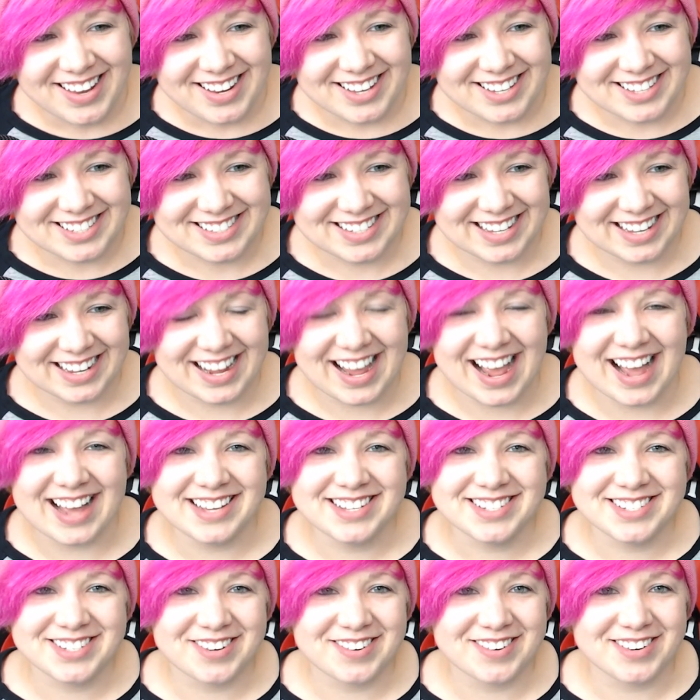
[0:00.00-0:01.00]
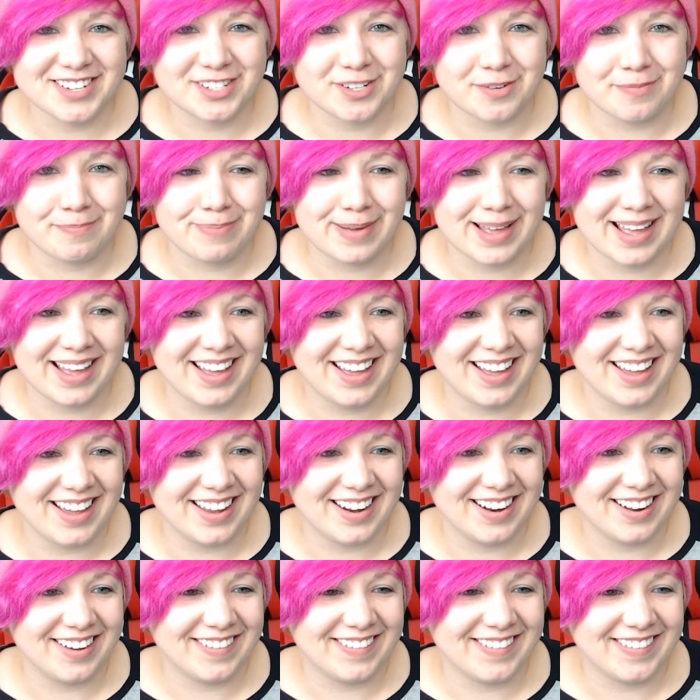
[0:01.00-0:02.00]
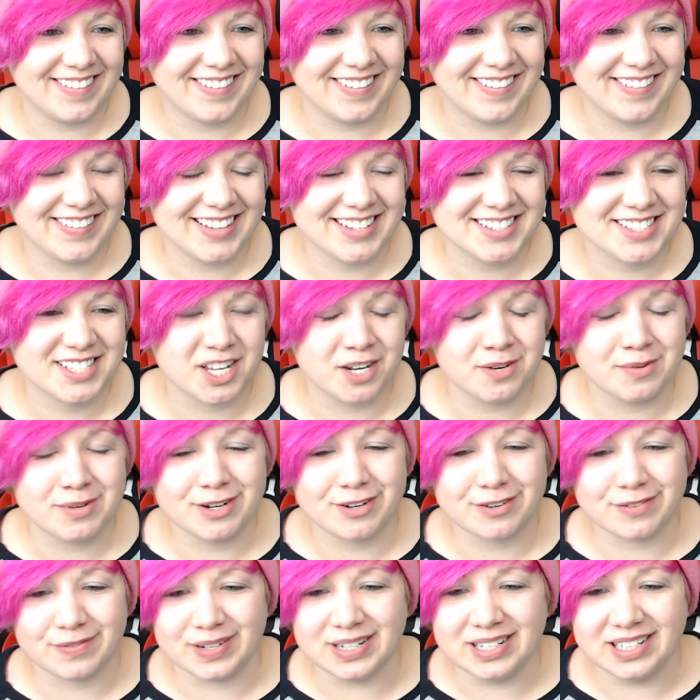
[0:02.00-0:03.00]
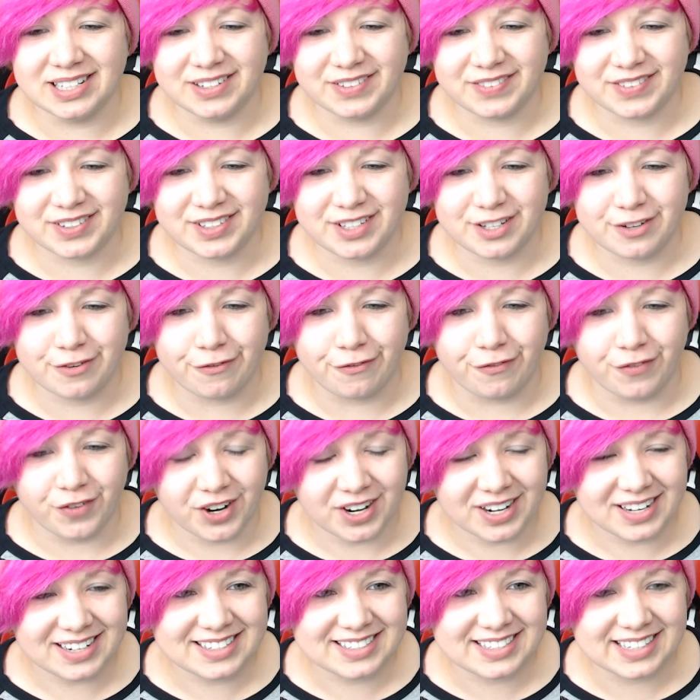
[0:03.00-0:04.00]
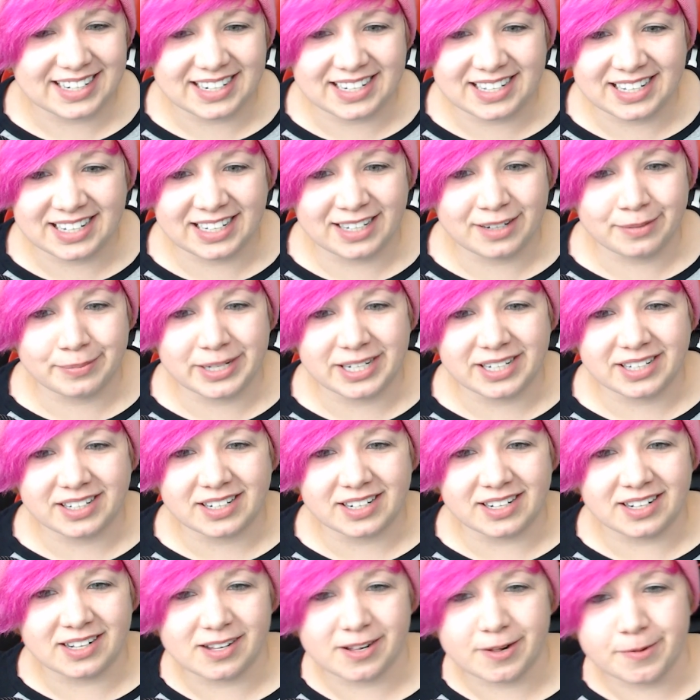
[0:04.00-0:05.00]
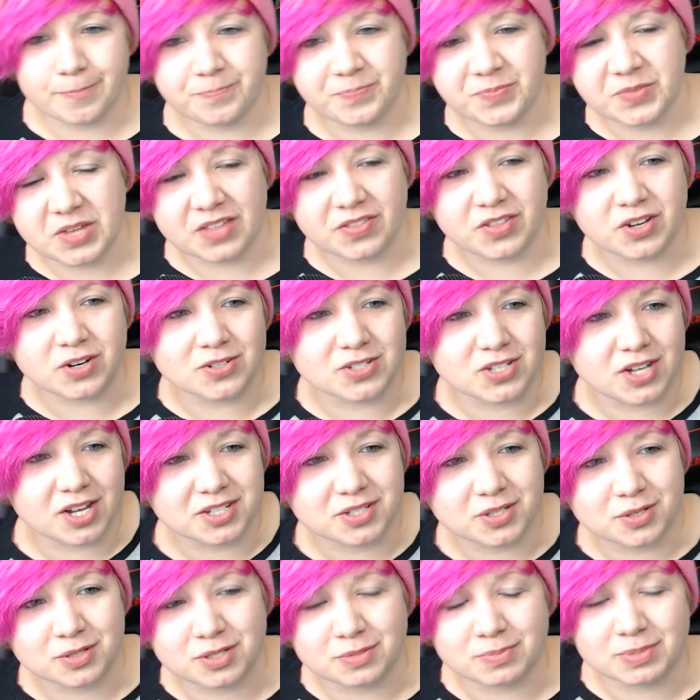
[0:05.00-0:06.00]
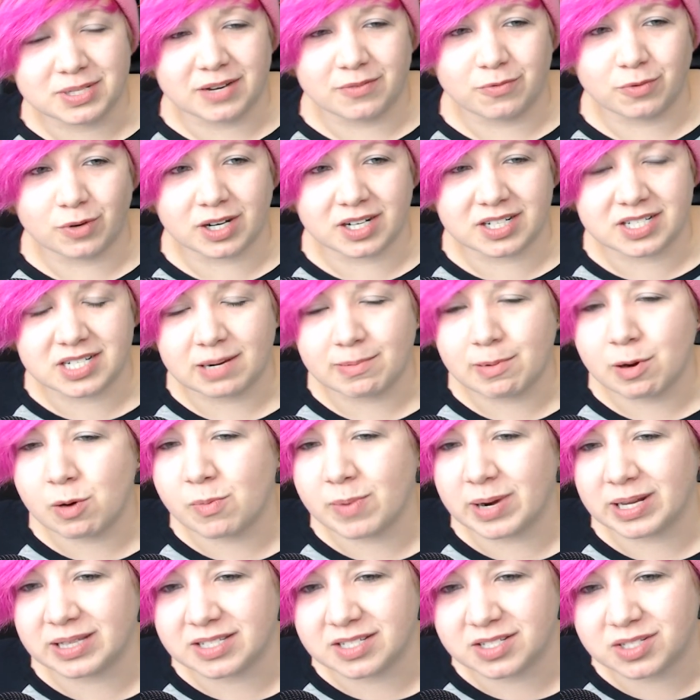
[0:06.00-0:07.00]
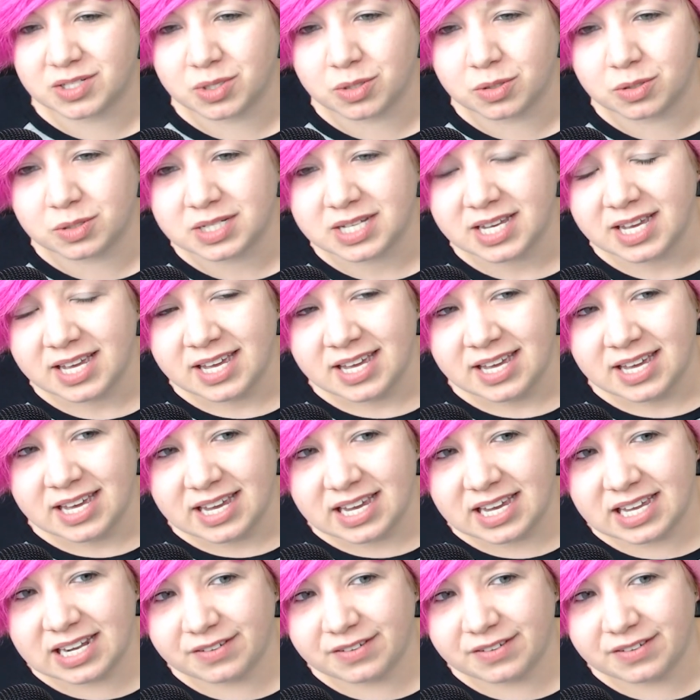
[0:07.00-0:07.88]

Zenkaiger as a pet. Oh, that's going to be a really, really fun dynamic. There's also some stuff. We're going to talk about more about the suits and